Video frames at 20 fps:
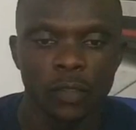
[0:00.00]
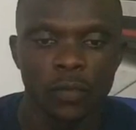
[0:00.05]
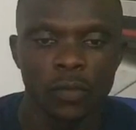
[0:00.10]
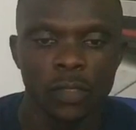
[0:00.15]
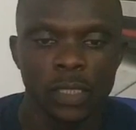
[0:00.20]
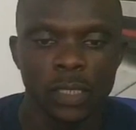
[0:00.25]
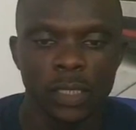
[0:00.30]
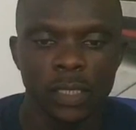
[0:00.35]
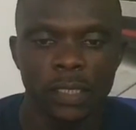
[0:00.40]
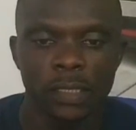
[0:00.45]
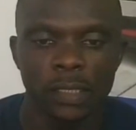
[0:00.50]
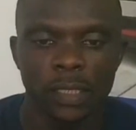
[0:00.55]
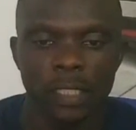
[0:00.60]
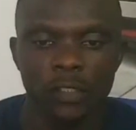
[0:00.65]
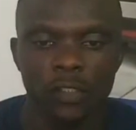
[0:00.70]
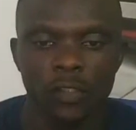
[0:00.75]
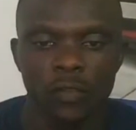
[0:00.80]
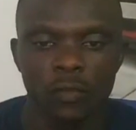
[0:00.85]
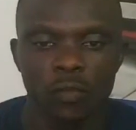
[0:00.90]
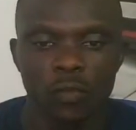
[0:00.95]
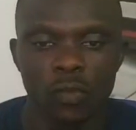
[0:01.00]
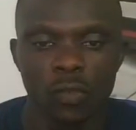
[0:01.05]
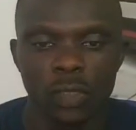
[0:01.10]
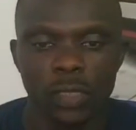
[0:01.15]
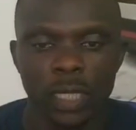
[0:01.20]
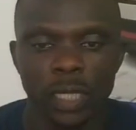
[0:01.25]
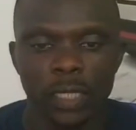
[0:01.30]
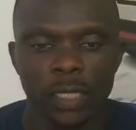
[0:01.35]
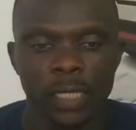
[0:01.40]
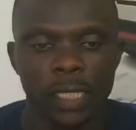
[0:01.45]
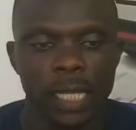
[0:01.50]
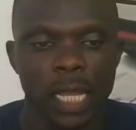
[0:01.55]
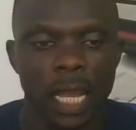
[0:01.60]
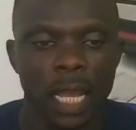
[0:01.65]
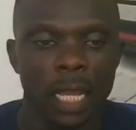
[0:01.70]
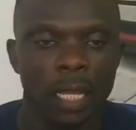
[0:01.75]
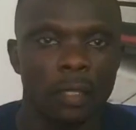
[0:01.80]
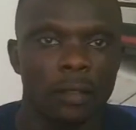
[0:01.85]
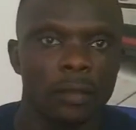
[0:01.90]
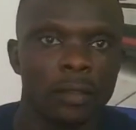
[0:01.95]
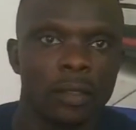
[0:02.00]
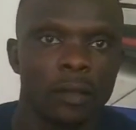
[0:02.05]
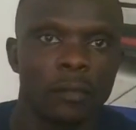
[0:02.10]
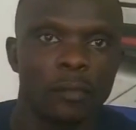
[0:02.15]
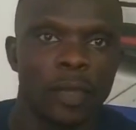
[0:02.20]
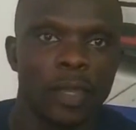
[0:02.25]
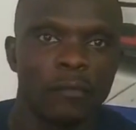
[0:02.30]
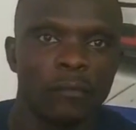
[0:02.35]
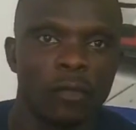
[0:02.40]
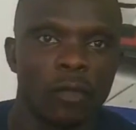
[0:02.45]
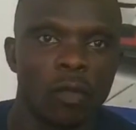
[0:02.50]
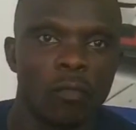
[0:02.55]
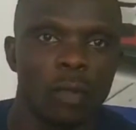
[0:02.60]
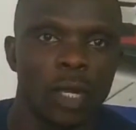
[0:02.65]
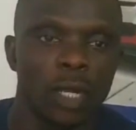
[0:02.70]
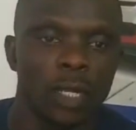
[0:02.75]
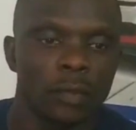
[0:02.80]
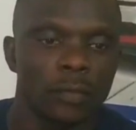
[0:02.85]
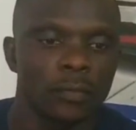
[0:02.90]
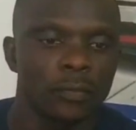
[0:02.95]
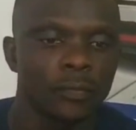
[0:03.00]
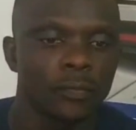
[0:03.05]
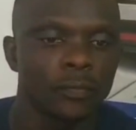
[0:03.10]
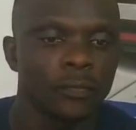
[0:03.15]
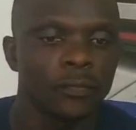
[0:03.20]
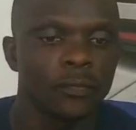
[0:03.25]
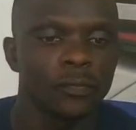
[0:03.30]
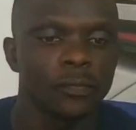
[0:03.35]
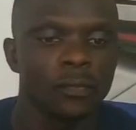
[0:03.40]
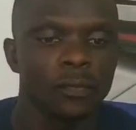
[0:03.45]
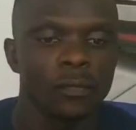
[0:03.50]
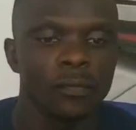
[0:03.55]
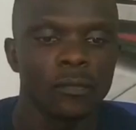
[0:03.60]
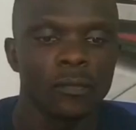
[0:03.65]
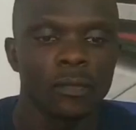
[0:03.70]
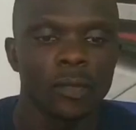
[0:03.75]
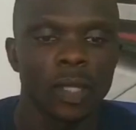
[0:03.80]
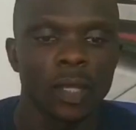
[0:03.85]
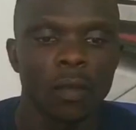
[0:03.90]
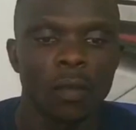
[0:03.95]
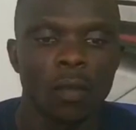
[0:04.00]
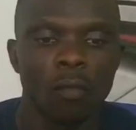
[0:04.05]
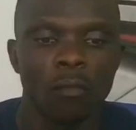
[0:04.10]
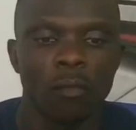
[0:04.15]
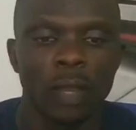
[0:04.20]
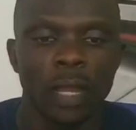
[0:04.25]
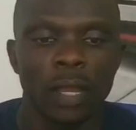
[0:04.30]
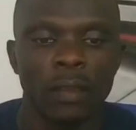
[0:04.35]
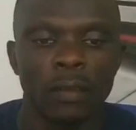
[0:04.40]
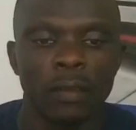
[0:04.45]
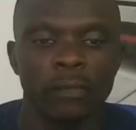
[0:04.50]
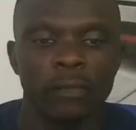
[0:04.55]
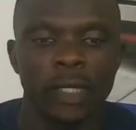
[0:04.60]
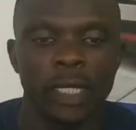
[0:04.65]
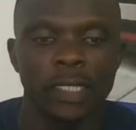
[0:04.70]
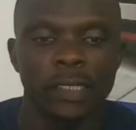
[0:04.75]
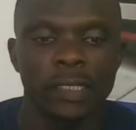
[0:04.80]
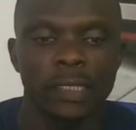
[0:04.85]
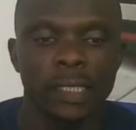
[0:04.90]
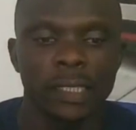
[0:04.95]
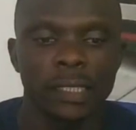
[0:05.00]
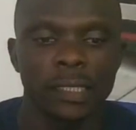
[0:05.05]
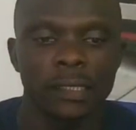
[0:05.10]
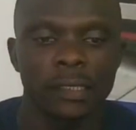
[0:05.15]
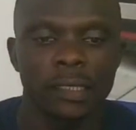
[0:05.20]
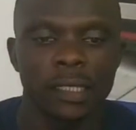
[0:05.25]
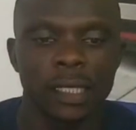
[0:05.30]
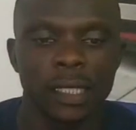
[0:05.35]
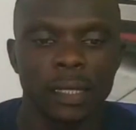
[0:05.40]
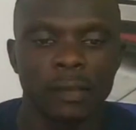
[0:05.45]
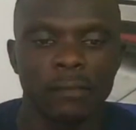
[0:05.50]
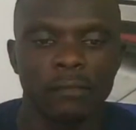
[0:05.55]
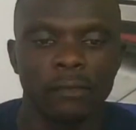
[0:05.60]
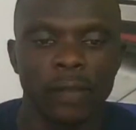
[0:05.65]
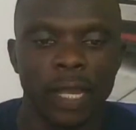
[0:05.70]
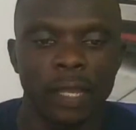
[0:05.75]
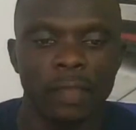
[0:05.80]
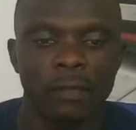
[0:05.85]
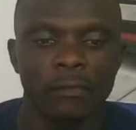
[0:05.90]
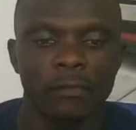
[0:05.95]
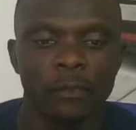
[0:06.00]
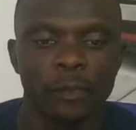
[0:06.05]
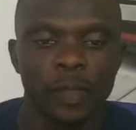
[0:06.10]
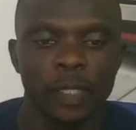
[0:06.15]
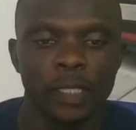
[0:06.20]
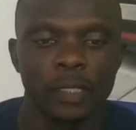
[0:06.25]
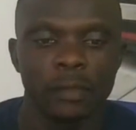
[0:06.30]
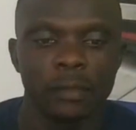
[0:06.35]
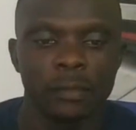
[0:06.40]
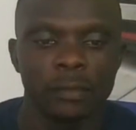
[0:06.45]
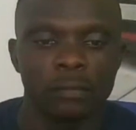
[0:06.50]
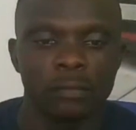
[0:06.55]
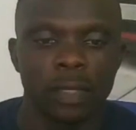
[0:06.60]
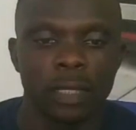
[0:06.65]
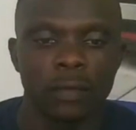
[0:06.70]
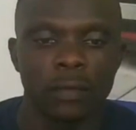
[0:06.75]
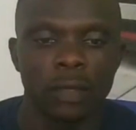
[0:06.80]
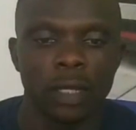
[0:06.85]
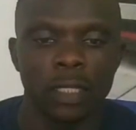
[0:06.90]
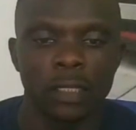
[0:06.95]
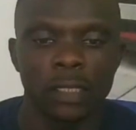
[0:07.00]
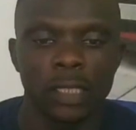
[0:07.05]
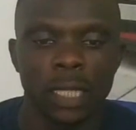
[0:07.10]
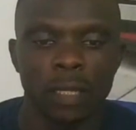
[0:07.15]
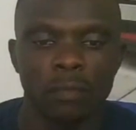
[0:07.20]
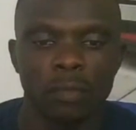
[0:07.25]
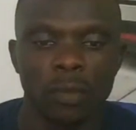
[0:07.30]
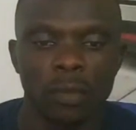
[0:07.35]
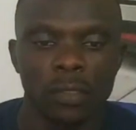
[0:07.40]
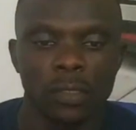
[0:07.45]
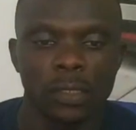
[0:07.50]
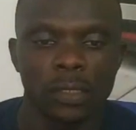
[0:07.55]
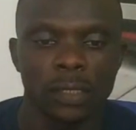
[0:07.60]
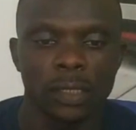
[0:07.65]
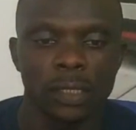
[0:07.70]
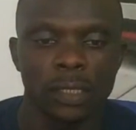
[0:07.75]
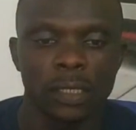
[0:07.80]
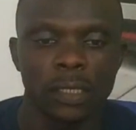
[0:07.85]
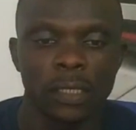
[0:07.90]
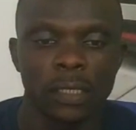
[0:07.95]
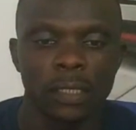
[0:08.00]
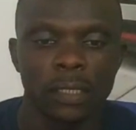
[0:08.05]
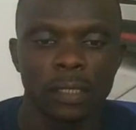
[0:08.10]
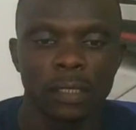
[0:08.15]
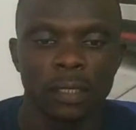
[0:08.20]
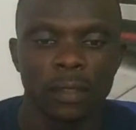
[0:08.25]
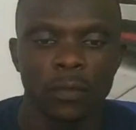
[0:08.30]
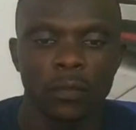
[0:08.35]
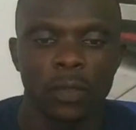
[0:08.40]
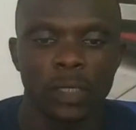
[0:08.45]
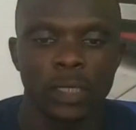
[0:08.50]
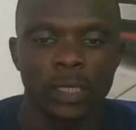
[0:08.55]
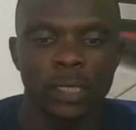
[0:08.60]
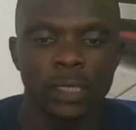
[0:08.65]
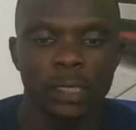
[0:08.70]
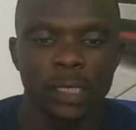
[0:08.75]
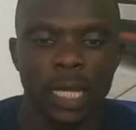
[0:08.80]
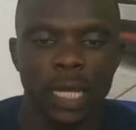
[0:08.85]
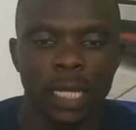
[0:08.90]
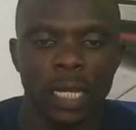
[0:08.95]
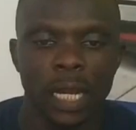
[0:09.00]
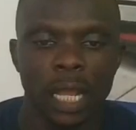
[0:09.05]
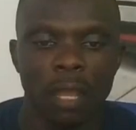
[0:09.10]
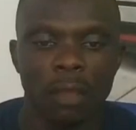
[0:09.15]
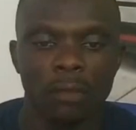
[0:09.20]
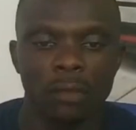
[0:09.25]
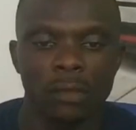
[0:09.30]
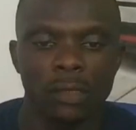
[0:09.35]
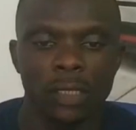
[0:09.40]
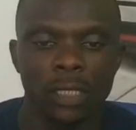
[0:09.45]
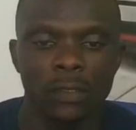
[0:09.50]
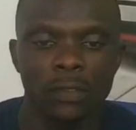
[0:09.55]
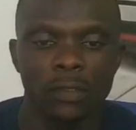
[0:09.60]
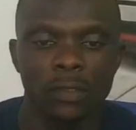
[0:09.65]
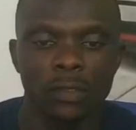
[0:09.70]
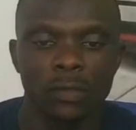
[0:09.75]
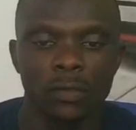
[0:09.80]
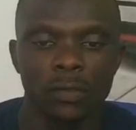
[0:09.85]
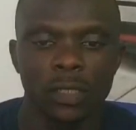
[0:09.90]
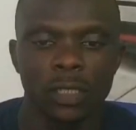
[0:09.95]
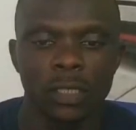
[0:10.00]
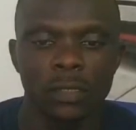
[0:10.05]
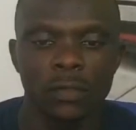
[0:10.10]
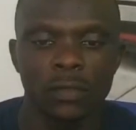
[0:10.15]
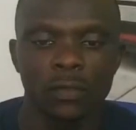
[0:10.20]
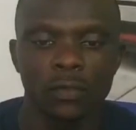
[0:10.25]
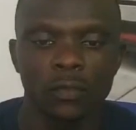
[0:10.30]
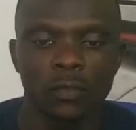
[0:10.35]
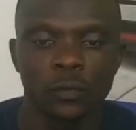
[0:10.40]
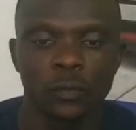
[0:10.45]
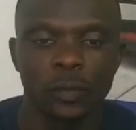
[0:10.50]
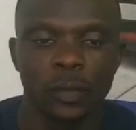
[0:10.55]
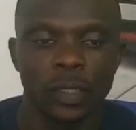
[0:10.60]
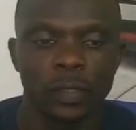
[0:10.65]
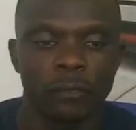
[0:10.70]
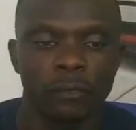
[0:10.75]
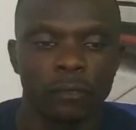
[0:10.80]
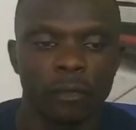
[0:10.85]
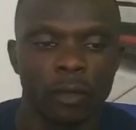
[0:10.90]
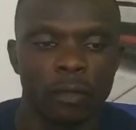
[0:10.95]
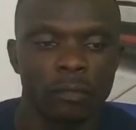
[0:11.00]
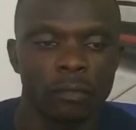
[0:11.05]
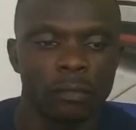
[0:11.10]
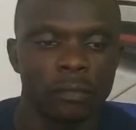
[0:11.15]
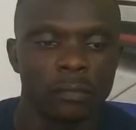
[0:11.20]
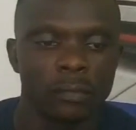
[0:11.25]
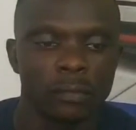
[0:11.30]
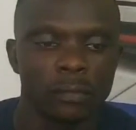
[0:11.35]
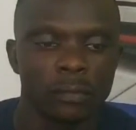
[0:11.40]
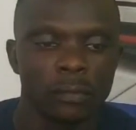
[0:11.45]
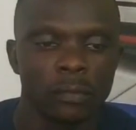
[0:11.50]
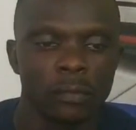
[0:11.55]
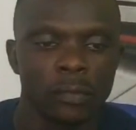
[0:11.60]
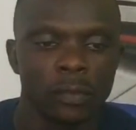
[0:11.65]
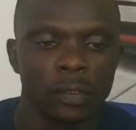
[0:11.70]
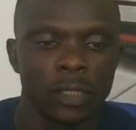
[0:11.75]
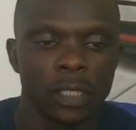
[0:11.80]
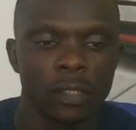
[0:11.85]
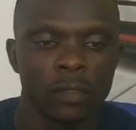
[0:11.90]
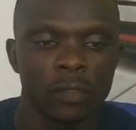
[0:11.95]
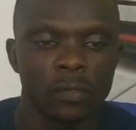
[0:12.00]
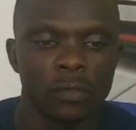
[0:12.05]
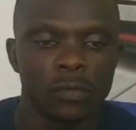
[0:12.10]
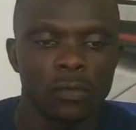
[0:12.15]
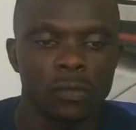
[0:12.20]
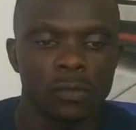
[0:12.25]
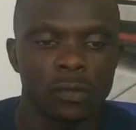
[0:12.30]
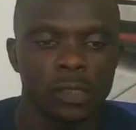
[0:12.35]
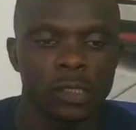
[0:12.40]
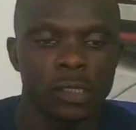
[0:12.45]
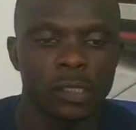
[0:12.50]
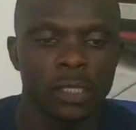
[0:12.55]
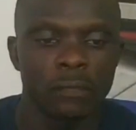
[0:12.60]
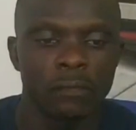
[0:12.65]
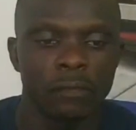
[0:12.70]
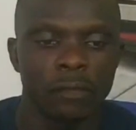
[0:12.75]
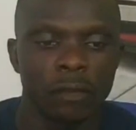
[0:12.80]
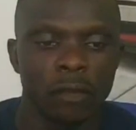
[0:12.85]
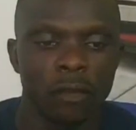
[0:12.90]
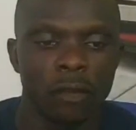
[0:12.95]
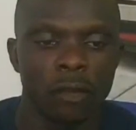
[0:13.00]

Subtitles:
unit is a smooth and eager performer, combined with the slick 5-speed manual gearbox, which is allowed the Suzuki to spring from 0 to 62